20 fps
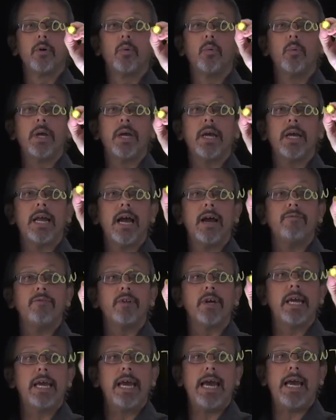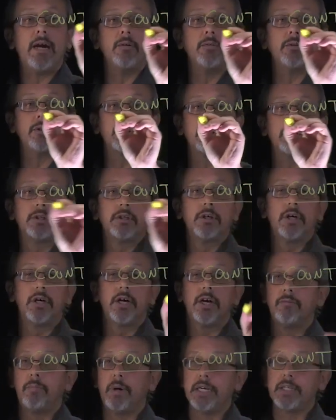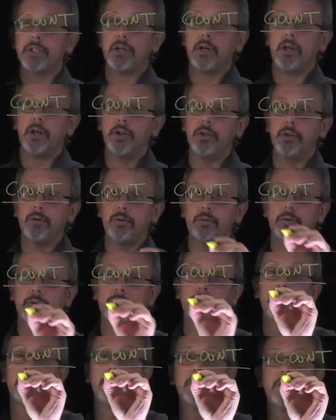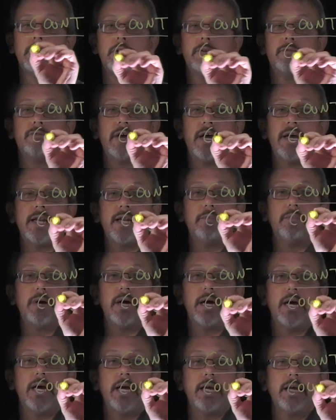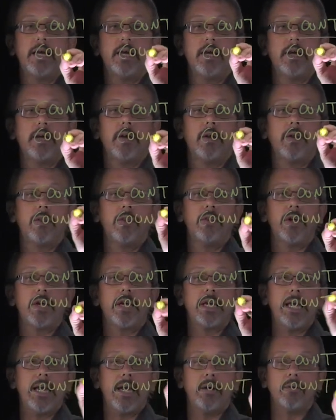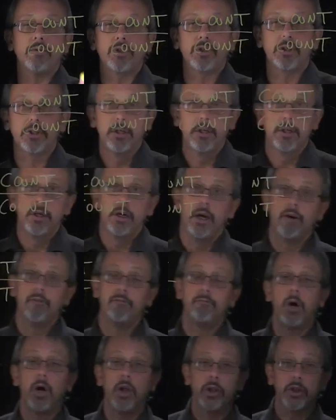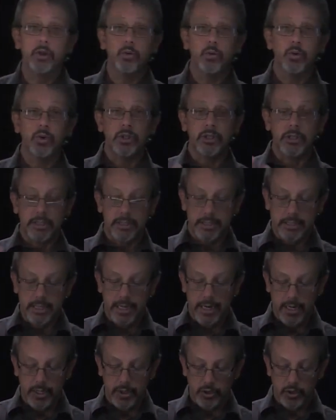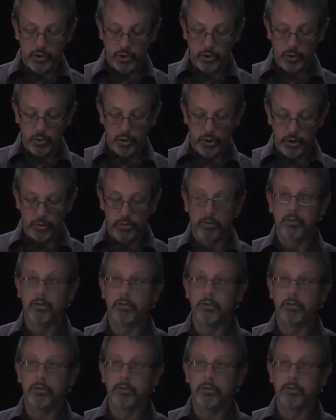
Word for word: we can have the count of my solute divided by the count of molecules in the entire solution.